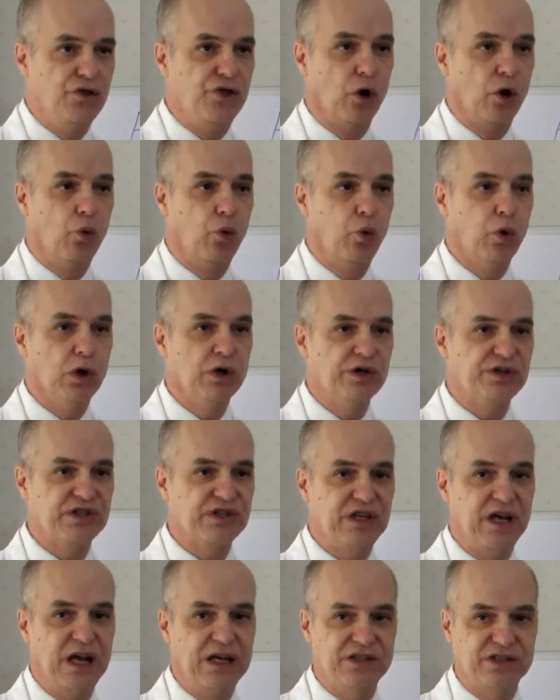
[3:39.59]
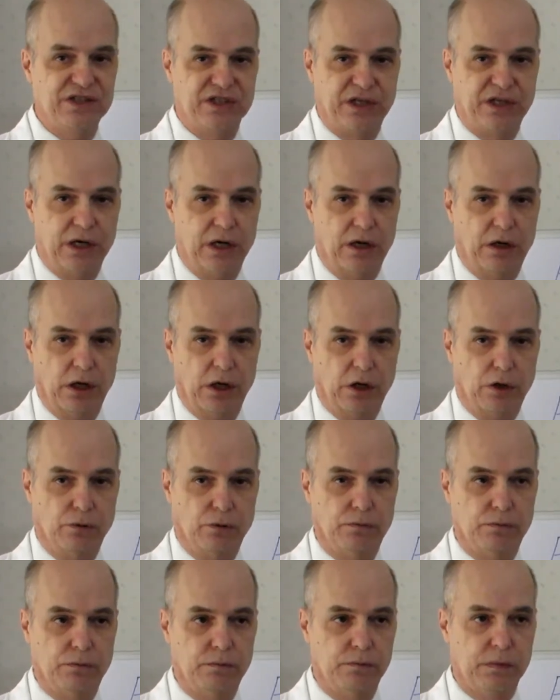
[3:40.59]
The worst case
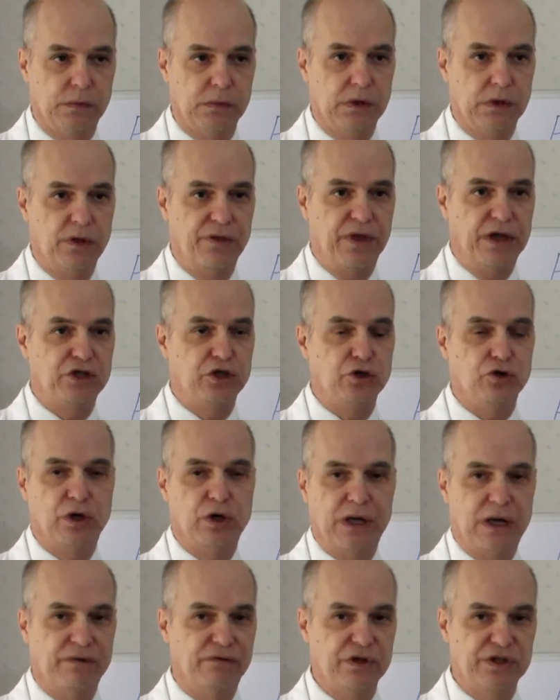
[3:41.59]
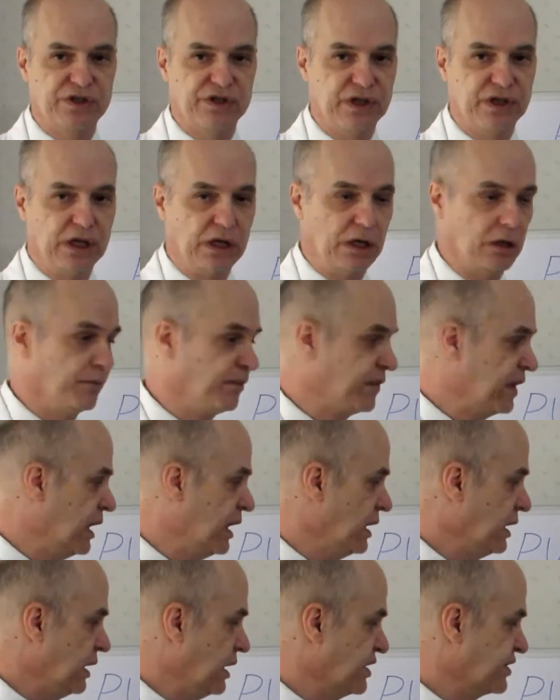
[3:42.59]
scenario that you could ever see
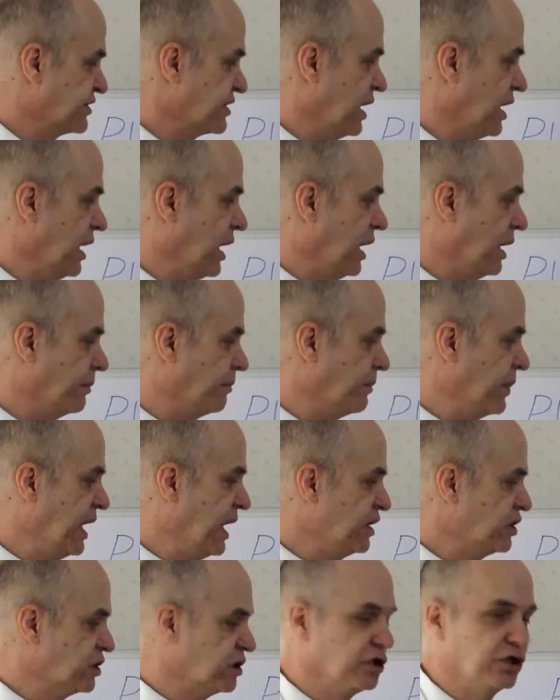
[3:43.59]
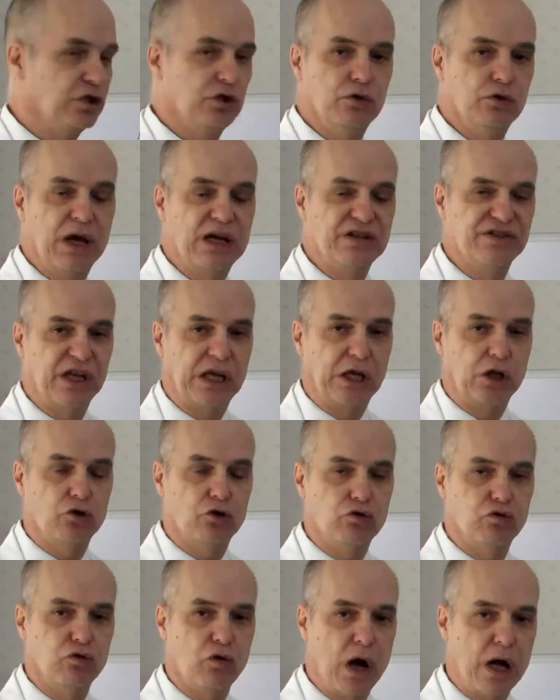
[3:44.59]
is a patient who has a
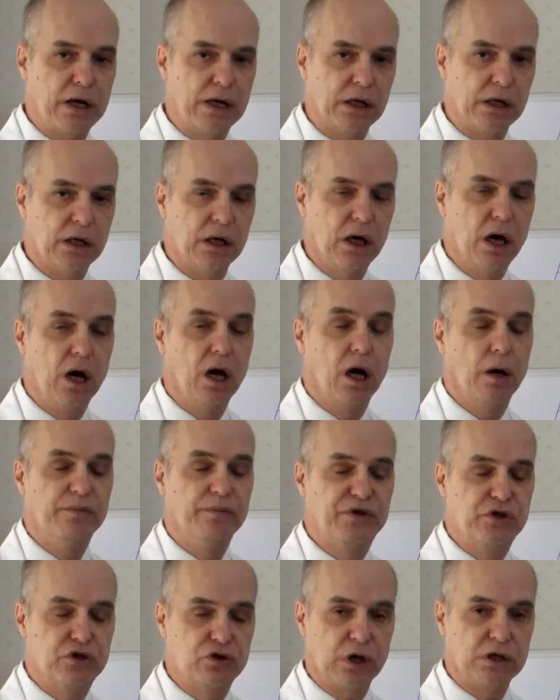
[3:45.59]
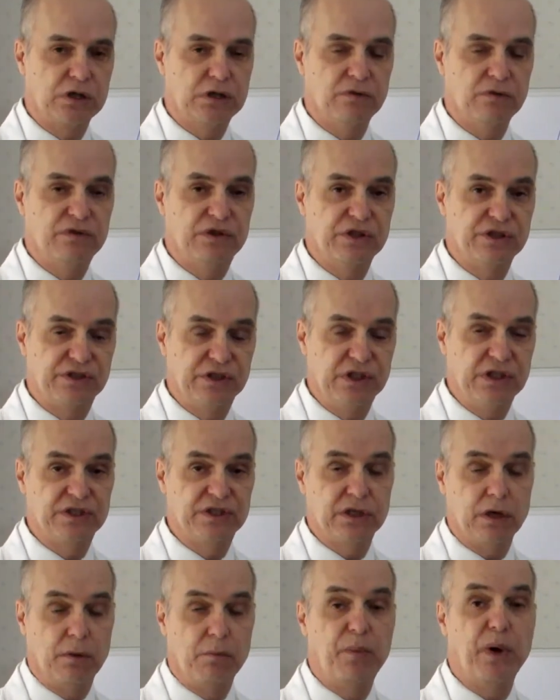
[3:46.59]
chronic obstructive
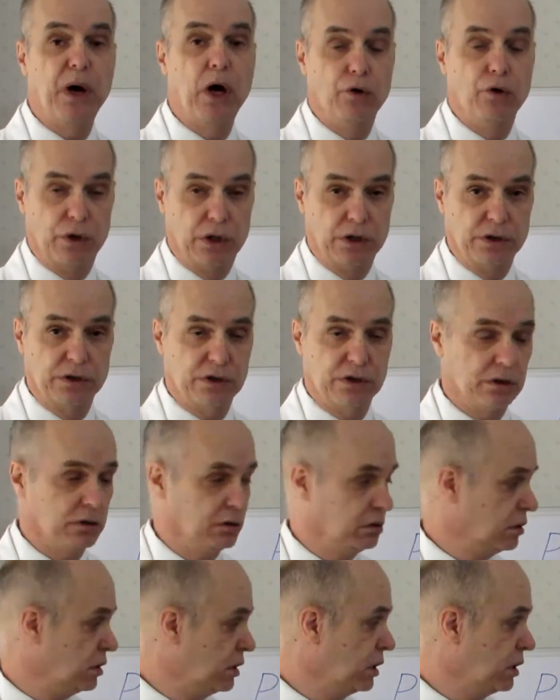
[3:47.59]
disease component,